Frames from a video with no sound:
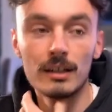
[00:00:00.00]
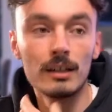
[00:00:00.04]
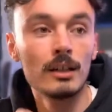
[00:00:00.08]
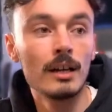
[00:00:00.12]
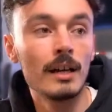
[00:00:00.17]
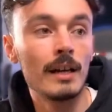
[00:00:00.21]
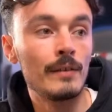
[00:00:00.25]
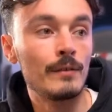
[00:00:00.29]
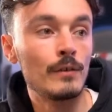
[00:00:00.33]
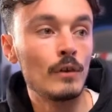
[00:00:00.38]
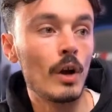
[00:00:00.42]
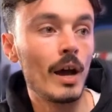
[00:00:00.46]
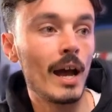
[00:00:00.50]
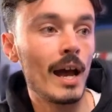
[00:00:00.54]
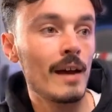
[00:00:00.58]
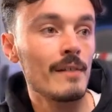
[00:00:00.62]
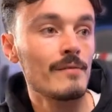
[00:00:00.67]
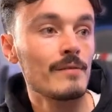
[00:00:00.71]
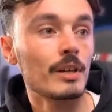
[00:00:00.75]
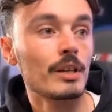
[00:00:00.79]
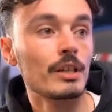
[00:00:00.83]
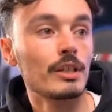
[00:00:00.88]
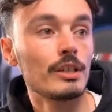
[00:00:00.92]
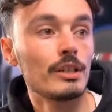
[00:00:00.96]
if you're
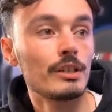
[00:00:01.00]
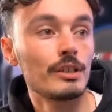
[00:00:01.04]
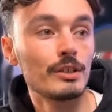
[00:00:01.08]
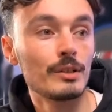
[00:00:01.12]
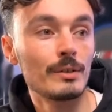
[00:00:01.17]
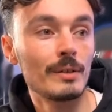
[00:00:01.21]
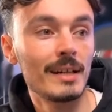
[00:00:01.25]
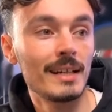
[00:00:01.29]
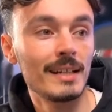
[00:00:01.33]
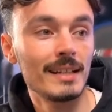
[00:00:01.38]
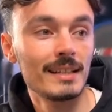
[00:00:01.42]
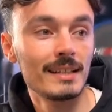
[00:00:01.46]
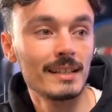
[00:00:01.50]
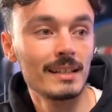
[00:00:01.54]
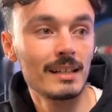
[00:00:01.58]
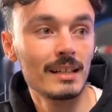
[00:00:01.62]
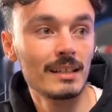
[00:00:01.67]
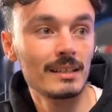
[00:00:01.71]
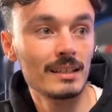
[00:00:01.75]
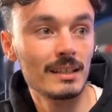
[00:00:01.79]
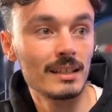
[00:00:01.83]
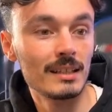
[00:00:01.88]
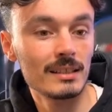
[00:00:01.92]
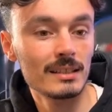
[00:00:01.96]
ever gonna do anything
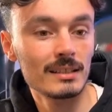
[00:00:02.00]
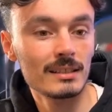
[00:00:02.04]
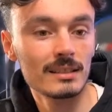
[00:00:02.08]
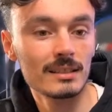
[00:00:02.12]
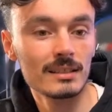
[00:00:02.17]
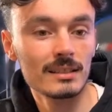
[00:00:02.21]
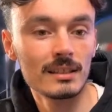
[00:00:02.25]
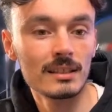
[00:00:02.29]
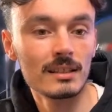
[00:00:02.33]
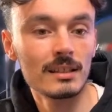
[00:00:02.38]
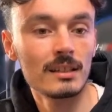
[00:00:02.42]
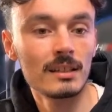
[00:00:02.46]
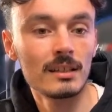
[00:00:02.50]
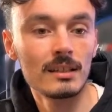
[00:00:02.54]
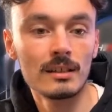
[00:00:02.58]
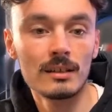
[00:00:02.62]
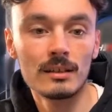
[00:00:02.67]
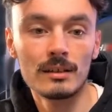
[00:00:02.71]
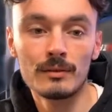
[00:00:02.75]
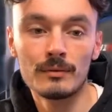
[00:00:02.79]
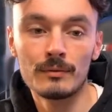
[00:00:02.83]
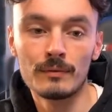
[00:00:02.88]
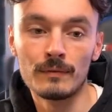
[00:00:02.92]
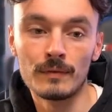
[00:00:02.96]
like this,
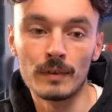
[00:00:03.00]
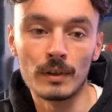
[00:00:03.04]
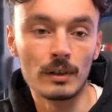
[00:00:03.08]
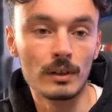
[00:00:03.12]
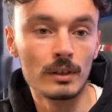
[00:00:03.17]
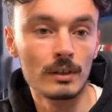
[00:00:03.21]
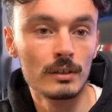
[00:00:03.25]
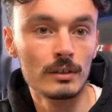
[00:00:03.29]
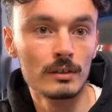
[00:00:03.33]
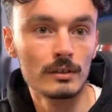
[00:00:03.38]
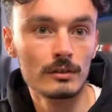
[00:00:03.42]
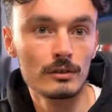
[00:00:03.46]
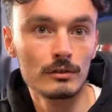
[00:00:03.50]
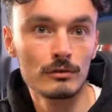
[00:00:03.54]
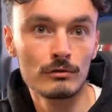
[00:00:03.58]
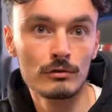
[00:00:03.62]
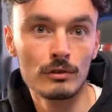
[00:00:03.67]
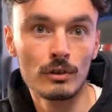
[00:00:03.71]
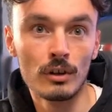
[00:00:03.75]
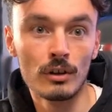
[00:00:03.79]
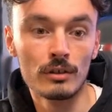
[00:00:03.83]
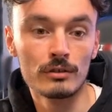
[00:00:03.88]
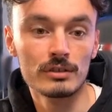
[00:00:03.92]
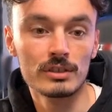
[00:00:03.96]
for
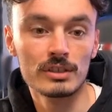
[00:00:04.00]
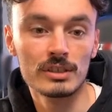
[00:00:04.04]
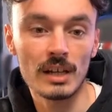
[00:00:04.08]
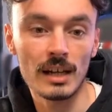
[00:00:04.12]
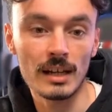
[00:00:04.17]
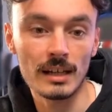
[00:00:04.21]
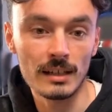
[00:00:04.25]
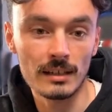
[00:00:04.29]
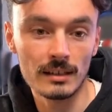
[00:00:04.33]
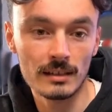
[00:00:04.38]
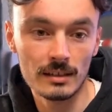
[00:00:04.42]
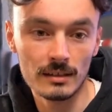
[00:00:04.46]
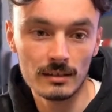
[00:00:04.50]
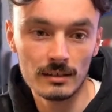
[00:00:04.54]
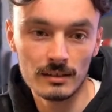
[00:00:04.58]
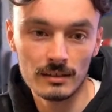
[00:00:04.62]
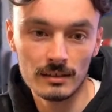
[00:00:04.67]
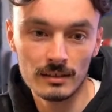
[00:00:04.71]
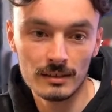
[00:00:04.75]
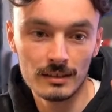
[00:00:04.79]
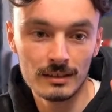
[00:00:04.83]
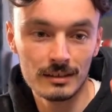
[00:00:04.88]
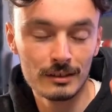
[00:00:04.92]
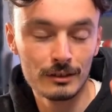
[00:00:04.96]
God's sake,
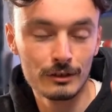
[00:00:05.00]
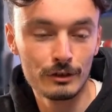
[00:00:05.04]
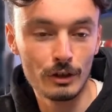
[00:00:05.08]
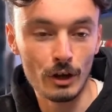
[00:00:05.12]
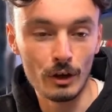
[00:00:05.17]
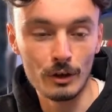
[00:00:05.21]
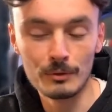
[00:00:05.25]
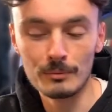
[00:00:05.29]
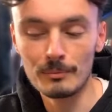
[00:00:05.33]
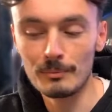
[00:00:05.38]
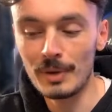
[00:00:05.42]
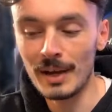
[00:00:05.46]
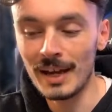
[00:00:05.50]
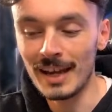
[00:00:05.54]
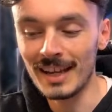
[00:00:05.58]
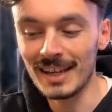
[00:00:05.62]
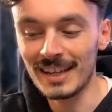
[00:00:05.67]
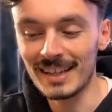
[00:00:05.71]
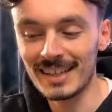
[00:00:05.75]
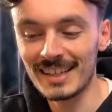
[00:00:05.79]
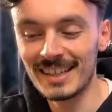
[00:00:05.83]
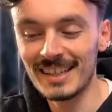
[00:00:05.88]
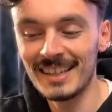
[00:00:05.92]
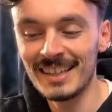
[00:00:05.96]
don't
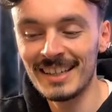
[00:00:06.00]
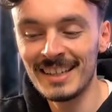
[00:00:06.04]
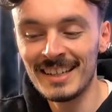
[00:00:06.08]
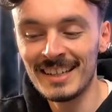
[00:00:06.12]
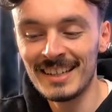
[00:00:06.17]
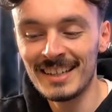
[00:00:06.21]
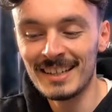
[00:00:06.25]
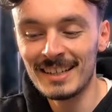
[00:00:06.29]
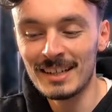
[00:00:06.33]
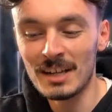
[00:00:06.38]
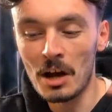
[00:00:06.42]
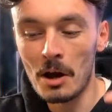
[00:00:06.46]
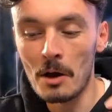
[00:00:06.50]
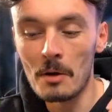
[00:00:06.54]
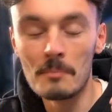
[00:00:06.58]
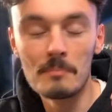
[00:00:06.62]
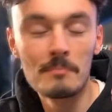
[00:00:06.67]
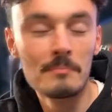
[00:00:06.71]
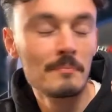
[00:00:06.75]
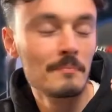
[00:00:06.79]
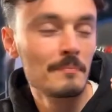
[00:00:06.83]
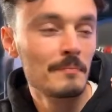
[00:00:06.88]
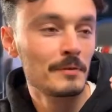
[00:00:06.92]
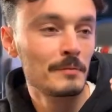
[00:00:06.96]
pick
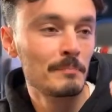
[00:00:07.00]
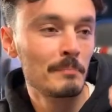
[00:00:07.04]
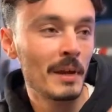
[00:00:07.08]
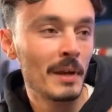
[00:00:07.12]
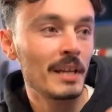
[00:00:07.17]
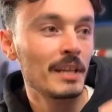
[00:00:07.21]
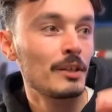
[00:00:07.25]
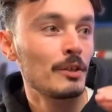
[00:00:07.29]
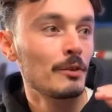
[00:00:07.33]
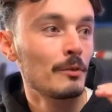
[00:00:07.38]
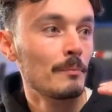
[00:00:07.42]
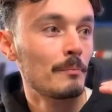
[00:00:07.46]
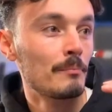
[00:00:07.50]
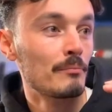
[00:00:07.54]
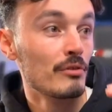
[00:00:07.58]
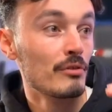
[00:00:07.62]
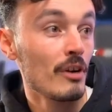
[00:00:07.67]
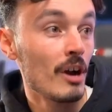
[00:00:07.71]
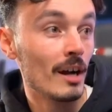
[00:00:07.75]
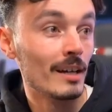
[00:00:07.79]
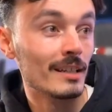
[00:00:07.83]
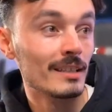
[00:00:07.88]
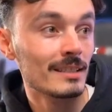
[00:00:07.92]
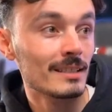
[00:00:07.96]
your
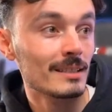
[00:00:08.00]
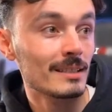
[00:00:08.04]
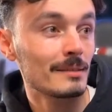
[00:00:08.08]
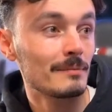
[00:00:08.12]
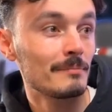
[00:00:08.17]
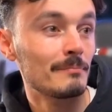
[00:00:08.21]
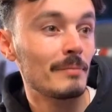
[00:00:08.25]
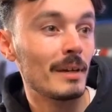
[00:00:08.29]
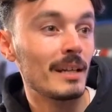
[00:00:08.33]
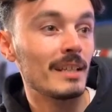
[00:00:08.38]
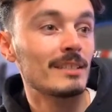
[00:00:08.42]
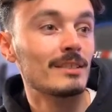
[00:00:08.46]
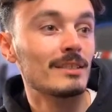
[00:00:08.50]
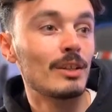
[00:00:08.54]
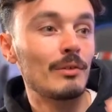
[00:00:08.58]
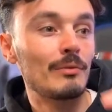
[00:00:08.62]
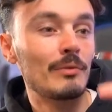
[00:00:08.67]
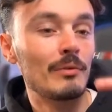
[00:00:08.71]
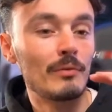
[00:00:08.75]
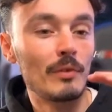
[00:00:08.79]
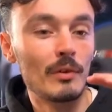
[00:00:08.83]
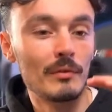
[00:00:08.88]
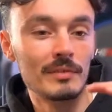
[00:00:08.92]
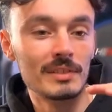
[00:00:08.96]
price based off
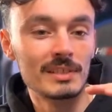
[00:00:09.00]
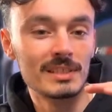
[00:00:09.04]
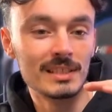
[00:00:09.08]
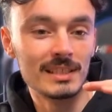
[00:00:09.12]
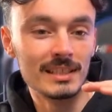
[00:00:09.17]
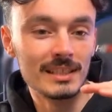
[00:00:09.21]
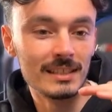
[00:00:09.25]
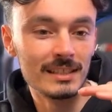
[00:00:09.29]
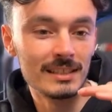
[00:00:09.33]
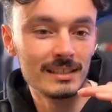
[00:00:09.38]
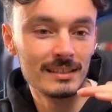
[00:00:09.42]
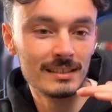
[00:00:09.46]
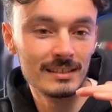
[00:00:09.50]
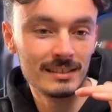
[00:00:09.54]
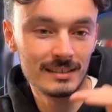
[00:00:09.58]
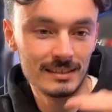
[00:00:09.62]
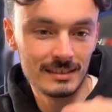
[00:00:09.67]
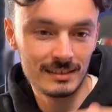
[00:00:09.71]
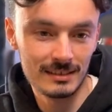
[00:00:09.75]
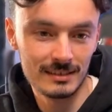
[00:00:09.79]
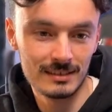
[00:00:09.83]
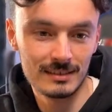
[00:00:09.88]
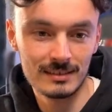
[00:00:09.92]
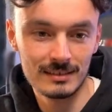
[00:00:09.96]
of obviously
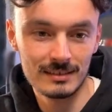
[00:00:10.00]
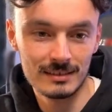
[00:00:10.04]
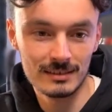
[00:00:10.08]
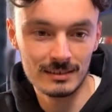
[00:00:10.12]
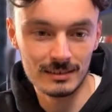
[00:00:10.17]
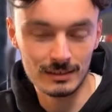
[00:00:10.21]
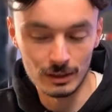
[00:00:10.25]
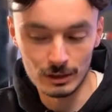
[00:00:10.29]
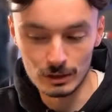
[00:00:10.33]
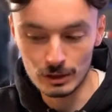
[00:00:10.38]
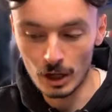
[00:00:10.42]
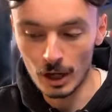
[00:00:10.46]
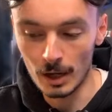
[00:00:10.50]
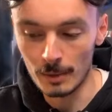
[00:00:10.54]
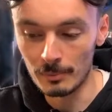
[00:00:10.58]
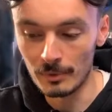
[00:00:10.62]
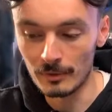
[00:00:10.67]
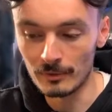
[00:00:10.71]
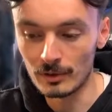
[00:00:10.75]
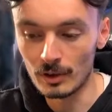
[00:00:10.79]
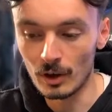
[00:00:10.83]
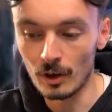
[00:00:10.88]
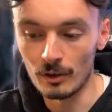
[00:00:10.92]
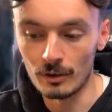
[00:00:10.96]
the type
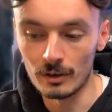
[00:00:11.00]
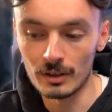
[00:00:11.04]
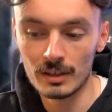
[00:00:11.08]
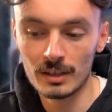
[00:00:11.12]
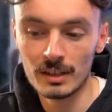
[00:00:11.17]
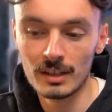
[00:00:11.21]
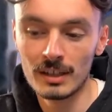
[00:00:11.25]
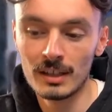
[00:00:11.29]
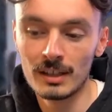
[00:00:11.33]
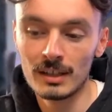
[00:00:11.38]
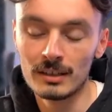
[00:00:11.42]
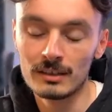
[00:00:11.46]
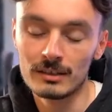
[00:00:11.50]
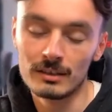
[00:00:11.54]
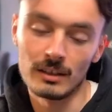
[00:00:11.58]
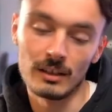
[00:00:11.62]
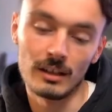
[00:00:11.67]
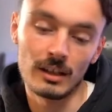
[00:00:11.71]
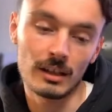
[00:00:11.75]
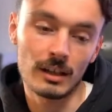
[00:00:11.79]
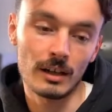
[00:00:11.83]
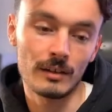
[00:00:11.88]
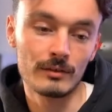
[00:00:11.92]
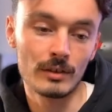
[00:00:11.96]
of dog. So
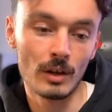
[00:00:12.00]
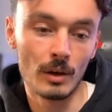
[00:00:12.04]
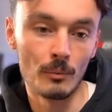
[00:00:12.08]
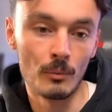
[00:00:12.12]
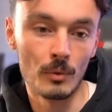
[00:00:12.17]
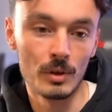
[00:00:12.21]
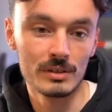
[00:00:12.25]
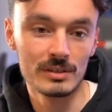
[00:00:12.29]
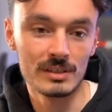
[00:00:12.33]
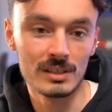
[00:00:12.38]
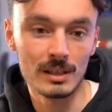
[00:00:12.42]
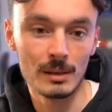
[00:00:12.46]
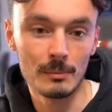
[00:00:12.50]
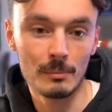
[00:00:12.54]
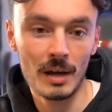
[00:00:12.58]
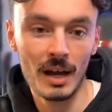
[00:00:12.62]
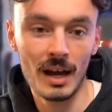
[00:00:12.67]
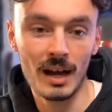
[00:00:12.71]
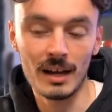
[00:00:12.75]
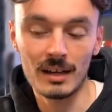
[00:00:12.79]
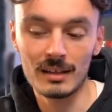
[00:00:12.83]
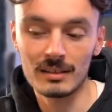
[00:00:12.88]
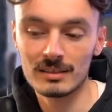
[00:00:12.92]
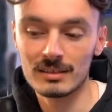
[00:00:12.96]
like I've done ones in the
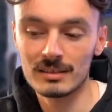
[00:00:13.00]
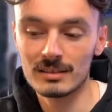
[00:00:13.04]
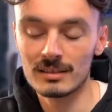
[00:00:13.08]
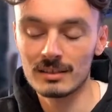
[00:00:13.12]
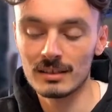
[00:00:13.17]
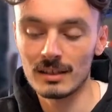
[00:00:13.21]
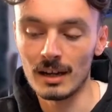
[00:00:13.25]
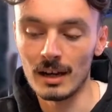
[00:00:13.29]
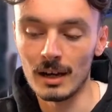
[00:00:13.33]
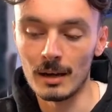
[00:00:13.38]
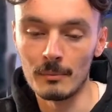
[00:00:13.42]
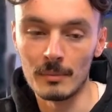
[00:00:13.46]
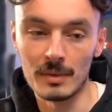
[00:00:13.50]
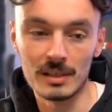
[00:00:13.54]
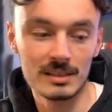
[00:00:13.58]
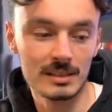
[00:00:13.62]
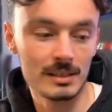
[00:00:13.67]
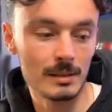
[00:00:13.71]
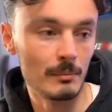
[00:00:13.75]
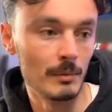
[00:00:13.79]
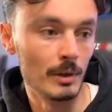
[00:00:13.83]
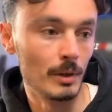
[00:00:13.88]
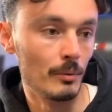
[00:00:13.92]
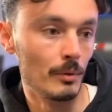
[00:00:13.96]
past, a
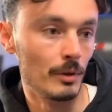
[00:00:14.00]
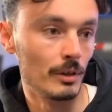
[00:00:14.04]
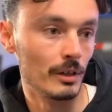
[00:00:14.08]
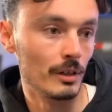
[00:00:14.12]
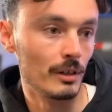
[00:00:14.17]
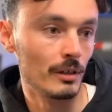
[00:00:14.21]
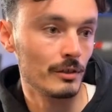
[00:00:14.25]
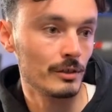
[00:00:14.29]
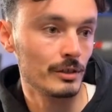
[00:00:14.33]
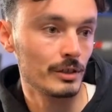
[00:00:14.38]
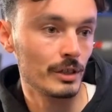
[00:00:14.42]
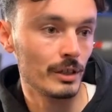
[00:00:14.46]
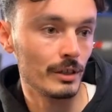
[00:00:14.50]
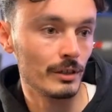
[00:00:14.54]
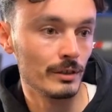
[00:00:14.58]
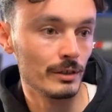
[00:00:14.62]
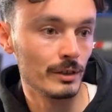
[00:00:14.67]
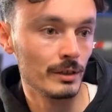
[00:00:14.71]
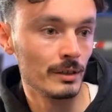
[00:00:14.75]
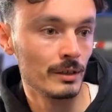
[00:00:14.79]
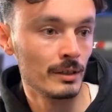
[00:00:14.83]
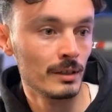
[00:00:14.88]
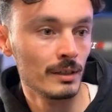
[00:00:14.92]
similar one, and I'll show you.